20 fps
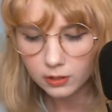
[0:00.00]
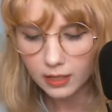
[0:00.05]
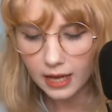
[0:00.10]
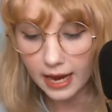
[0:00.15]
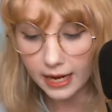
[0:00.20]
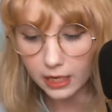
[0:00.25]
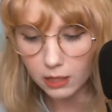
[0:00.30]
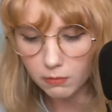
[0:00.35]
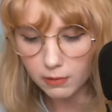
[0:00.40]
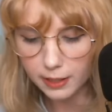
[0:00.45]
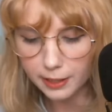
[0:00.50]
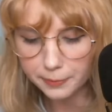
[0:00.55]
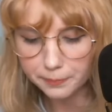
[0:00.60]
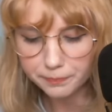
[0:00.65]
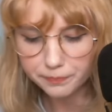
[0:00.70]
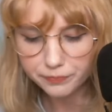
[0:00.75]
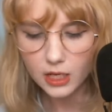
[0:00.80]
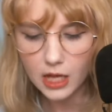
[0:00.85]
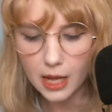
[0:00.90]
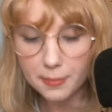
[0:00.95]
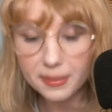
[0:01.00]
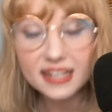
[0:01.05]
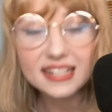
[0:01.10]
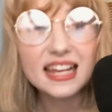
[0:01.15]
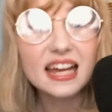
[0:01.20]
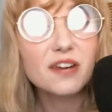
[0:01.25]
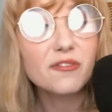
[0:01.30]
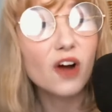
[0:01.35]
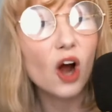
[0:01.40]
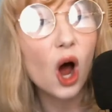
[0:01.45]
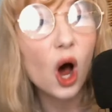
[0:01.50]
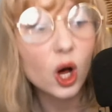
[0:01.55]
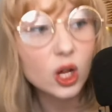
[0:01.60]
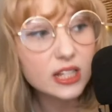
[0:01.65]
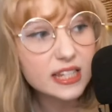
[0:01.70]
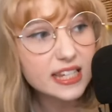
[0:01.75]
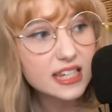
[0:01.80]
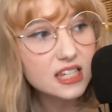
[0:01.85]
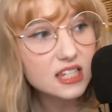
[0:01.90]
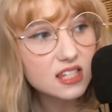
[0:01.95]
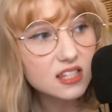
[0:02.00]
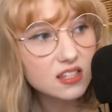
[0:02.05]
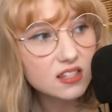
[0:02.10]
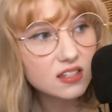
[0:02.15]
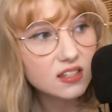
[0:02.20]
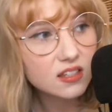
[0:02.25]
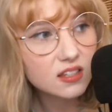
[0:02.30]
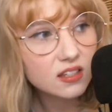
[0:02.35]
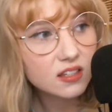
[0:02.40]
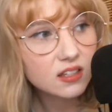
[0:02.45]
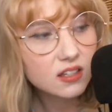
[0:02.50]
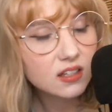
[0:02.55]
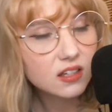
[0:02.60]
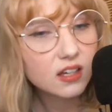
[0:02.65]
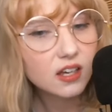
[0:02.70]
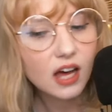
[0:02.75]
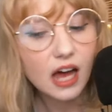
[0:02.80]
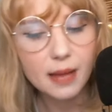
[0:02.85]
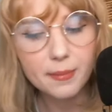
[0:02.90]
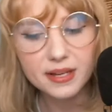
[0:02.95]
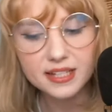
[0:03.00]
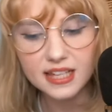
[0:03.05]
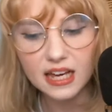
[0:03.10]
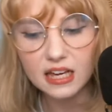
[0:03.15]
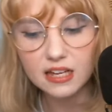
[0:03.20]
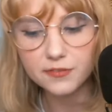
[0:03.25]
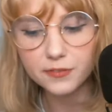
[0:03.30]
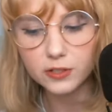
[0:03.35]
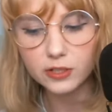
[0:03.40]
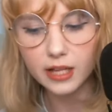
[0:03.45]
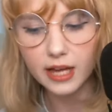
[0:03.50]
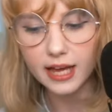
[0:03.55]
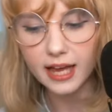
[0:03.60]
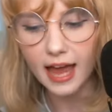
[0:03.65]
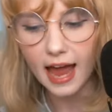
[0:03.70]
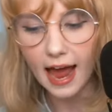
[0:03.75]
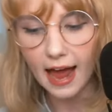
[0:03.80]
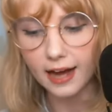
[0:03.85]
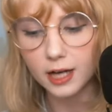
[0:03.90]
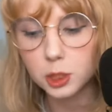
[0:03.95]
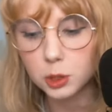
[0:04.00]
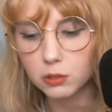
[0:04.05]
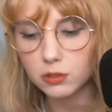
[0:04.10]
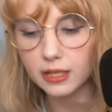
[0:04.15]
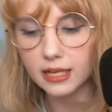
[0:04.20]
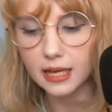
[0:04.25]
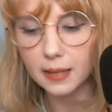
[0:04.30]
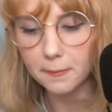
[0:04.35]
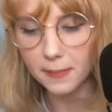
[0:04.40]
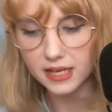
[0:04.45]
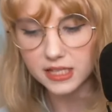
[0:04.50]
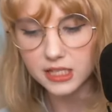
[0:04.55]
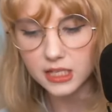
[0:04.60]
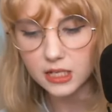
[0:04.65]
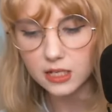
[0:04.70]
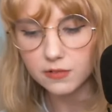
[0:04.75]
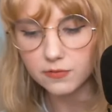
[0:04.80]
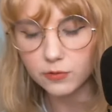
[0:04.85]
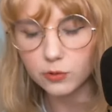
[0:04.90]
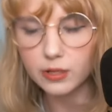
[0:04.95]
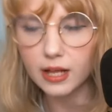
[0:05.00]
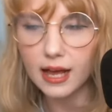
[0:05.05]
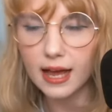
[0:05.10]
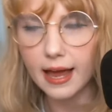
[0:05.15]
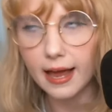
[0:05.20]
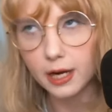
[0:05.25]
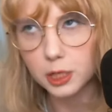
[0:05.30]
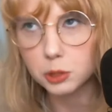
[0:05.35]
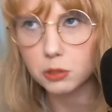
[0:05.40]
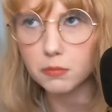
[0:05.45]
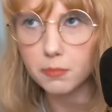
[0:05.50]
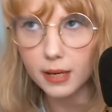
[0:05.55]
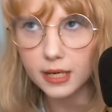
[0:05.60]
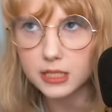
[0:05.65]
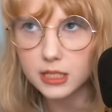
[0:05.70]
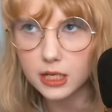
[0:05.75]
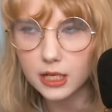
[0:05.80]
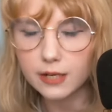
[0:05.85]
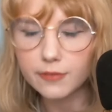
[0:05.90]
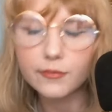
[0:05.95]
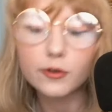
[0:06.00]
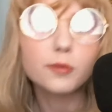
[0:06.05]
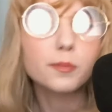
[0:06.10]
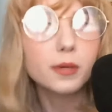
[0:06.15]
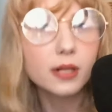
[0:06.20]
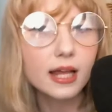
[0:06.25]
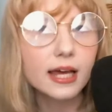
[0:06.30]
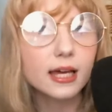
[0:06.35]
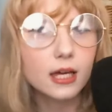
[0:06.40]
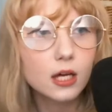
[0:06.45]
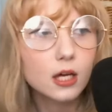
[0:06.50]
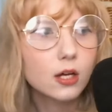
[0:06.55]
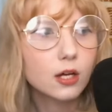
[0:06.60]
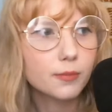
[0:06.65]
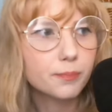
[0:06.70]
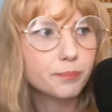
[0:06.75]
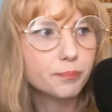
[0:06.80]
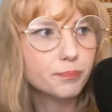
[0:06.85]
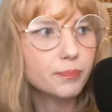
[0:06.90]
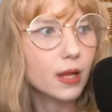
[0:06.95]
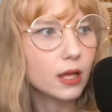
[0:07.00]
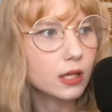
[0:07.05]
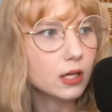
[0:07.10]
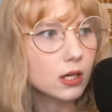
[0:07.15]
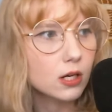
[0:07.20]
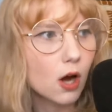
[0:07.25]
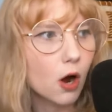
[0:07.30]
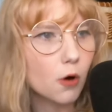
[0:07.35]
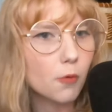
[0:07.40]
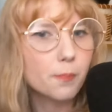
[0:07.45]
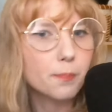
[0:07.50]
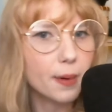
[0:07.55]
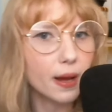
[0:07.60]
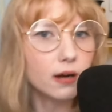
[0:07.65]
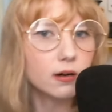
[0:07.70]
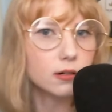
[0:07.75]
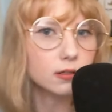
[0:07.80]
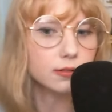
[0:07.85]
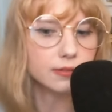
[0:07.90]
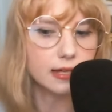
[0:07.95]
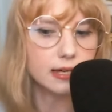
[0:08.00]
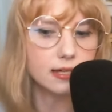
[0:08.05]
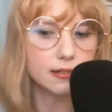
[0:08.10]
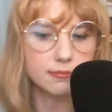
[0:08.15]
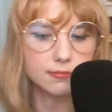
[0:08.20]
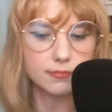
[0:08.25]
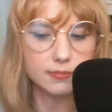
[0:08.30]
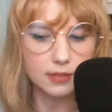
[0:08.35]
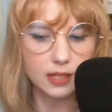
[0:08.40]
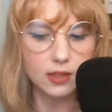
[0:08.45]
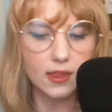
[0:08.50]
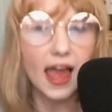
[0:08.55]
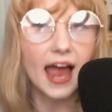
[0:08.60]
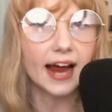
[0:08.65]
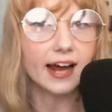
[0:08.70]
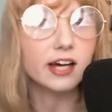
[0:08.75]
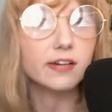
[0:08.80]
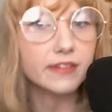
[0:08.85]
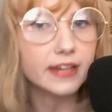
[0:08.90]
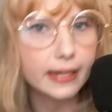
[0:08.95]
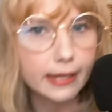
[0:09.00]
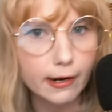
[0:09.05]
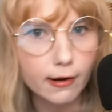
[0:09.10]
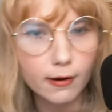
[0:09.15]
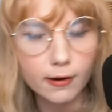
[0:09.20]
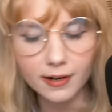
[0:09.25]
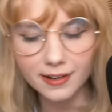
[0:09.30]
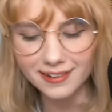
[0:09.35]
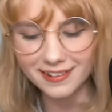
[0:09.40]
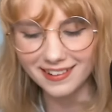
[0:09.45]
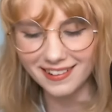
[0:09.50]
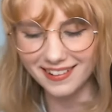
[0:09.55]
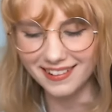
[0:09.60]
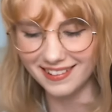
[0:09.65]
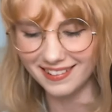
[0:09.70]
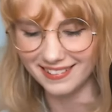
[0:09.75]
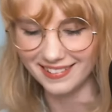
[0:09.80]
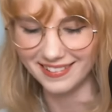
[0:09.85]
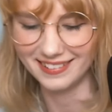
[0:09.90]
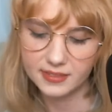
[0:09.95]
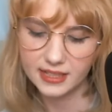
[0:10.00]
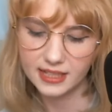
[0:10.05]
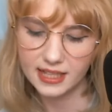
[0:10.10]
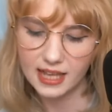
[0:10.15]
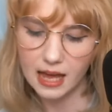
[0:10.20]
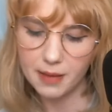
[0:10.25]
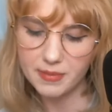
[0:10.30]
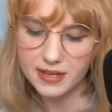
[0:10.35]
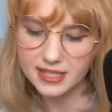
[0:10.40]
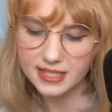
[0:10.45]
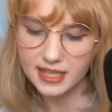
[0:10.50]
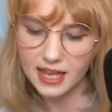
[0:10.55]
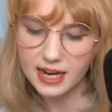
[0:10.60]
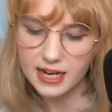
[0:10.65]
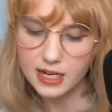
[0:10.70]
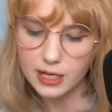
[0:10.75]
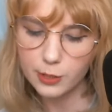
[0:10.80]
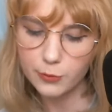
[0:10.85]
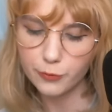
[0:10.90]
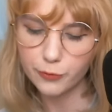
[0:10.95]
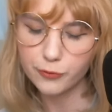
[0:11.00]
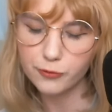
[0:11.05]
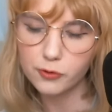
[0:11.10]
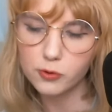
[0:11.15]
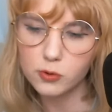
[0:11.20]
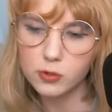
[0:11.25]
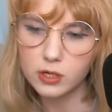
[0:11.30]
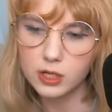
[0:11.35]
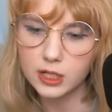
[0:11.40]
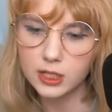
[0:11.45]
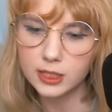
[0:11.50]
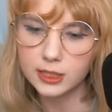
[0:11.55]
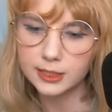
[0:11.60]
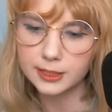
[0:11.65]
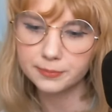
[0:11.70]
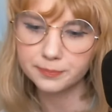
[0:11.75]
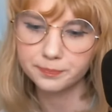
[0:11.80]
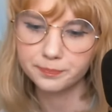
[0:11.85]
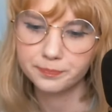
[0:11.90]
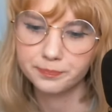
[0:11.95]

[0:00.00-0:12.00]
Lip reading: Anyway, I'm excited for Aldi's. I'm excited for, like, actual, like, Mexican, well, not actual Mexican food, but, like, you know, better than the lack of it here. I'm excited for